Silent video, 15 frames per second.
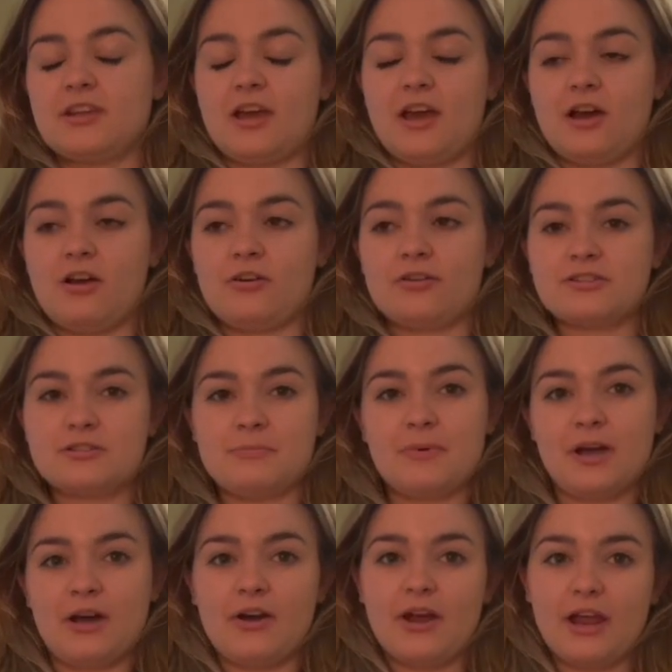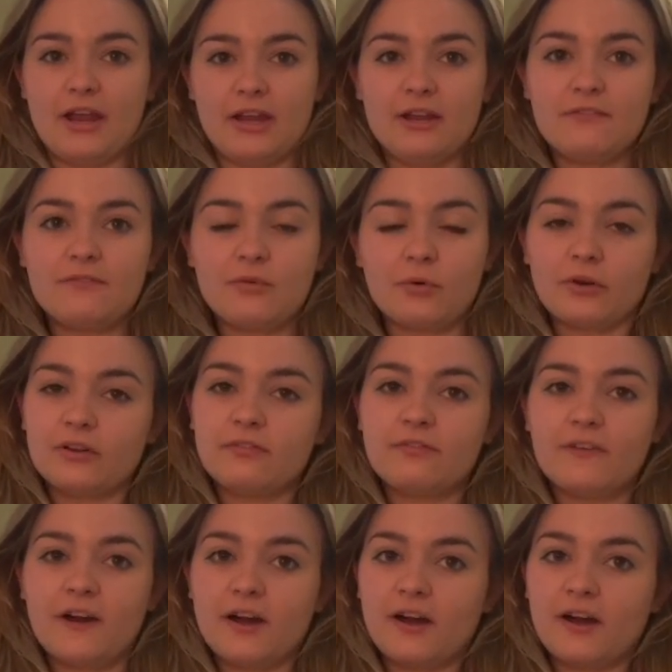now. It's about 8.45.